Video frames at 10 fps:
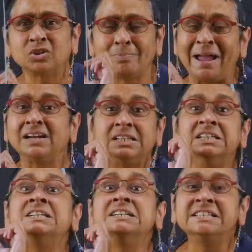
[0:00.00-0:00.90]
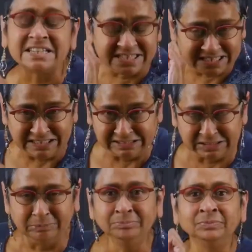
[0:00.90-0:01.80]
or the bank earns an
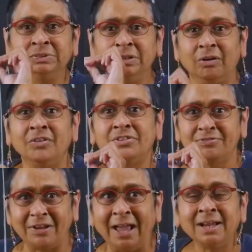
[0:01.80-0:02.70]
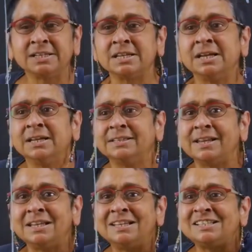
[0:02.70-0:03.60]
income on the fact
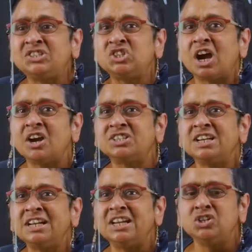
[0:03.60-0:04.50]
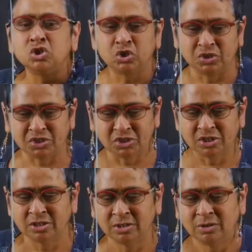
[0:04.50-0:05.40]
that it is charging
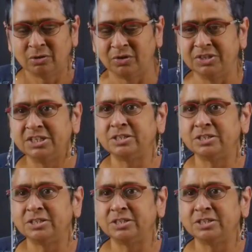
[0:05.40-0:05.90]
interest on these